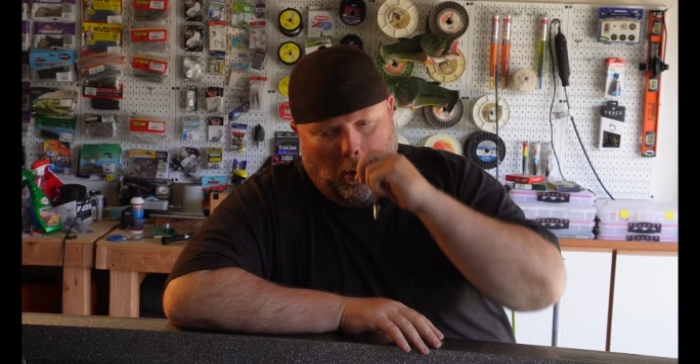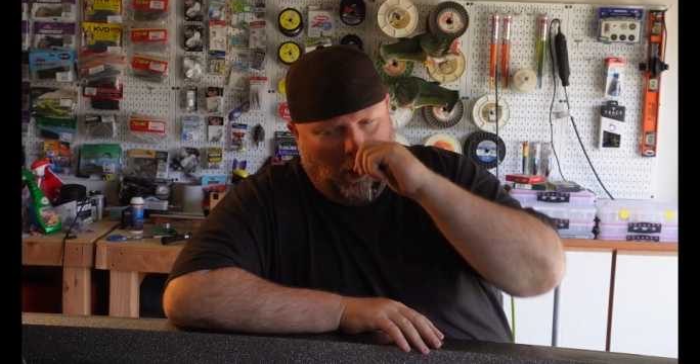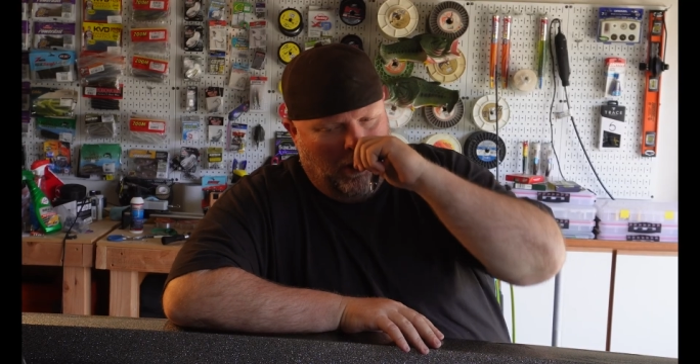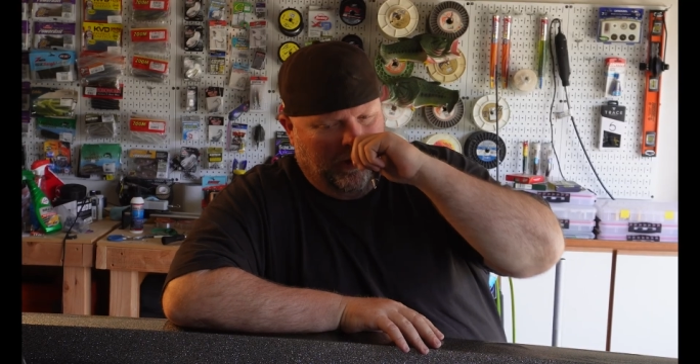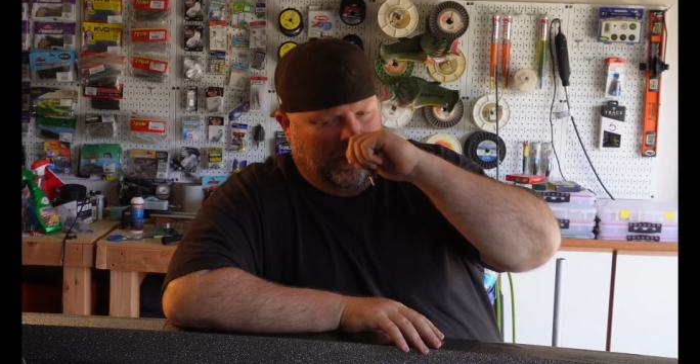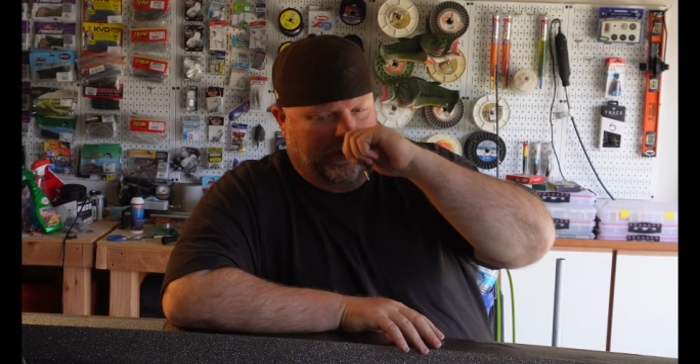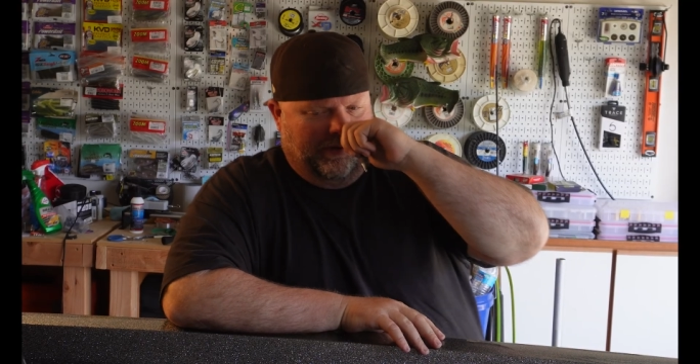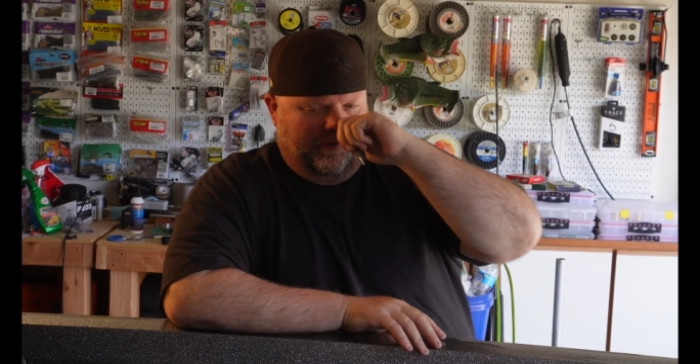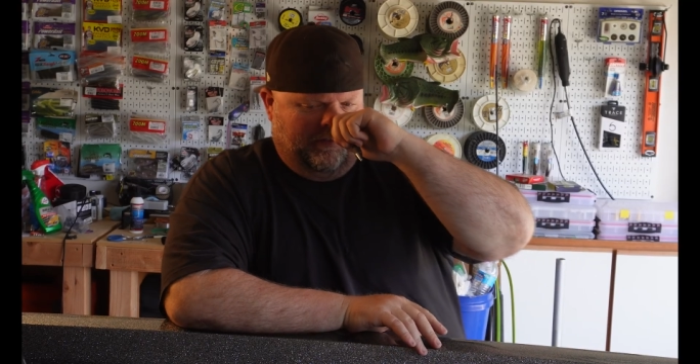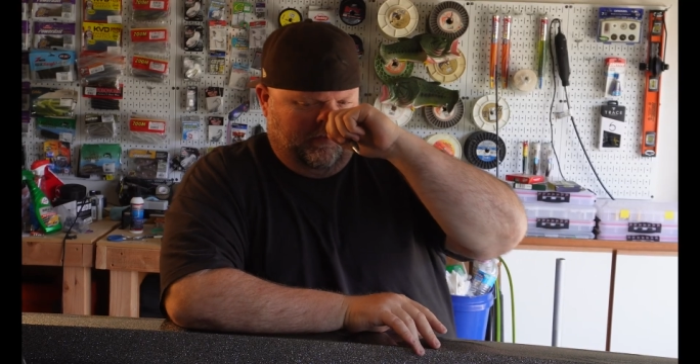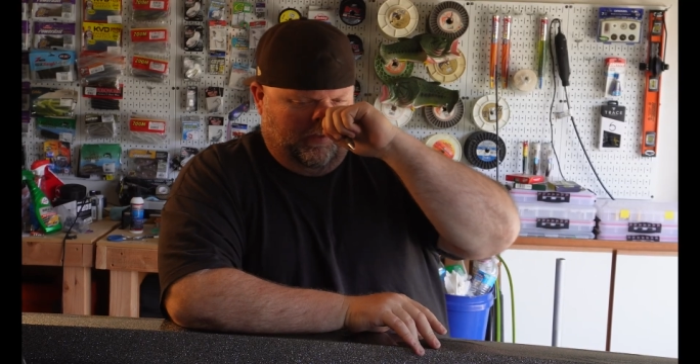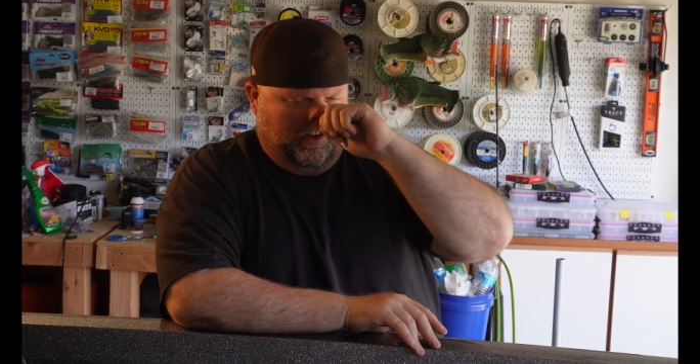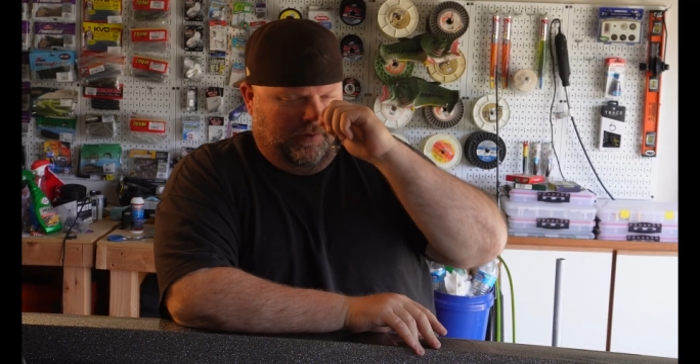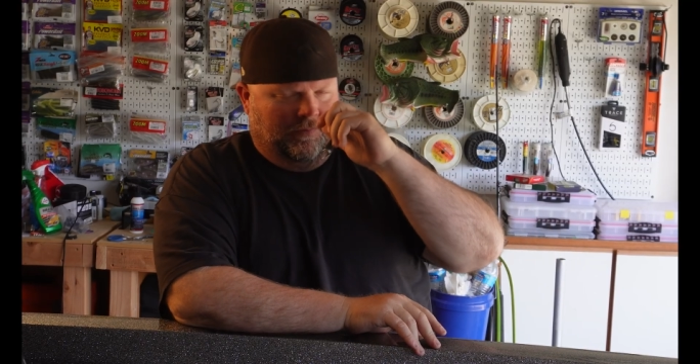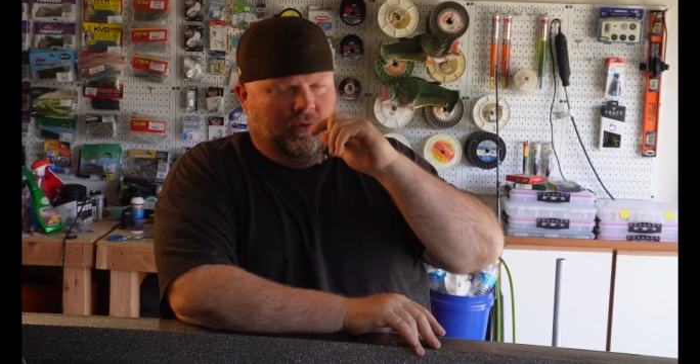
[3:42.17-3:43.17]
okay,
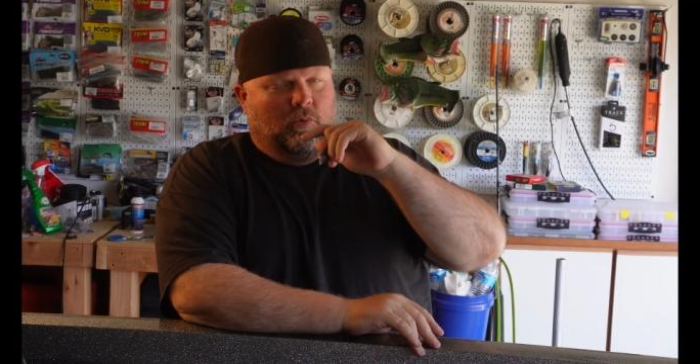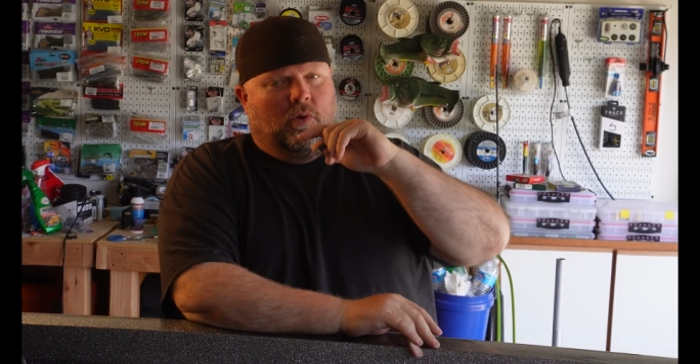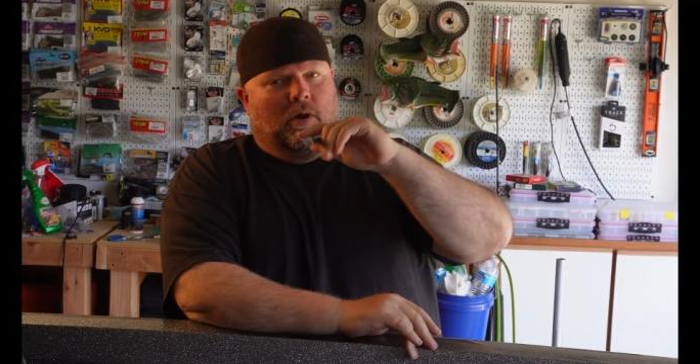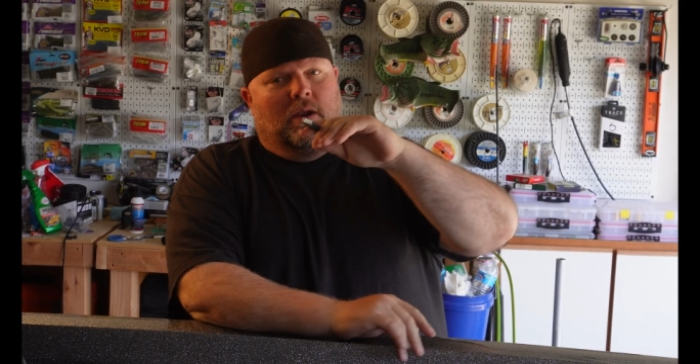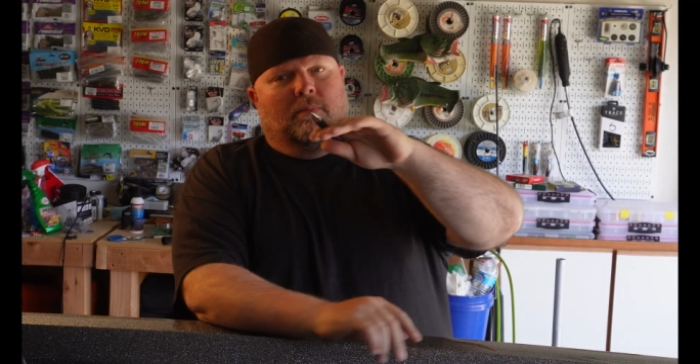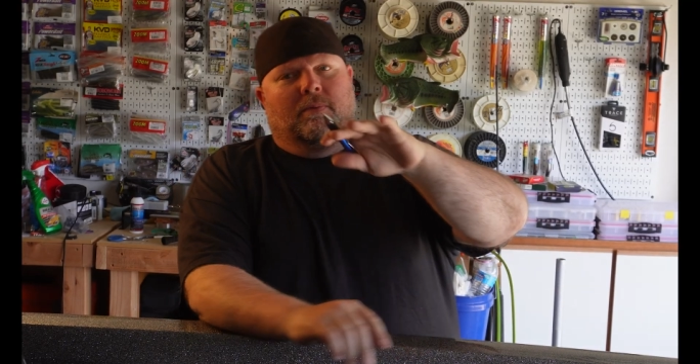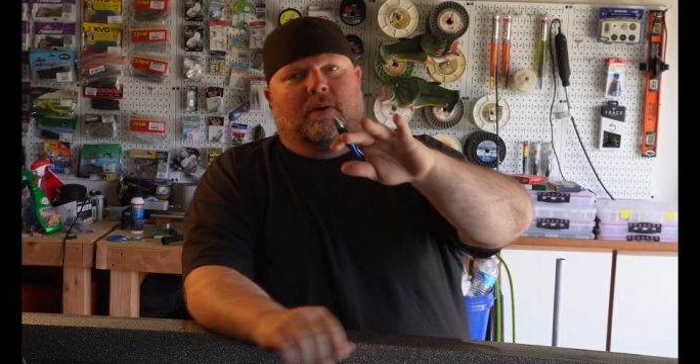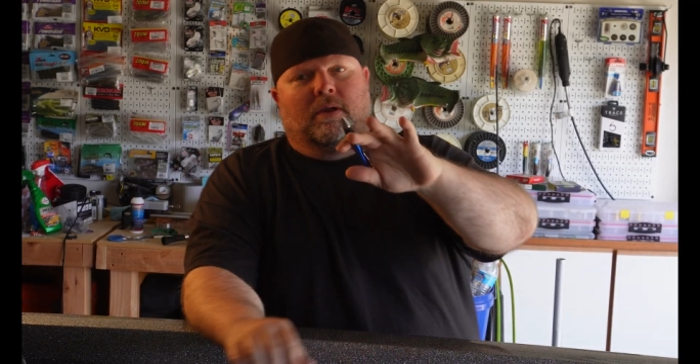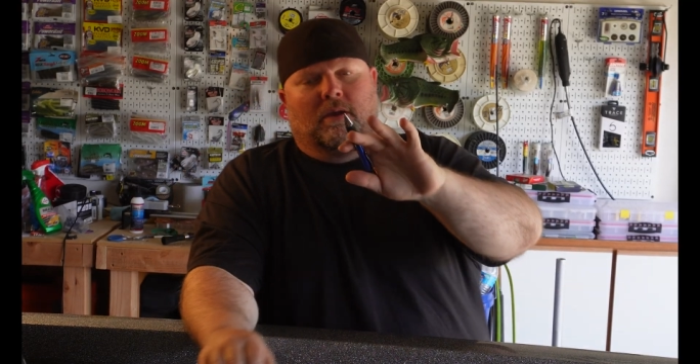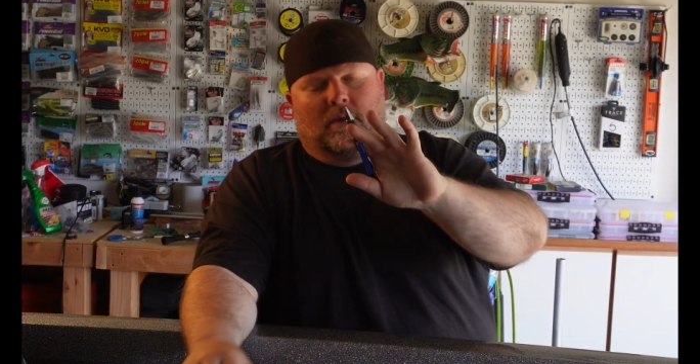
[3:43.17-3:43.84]
if you want to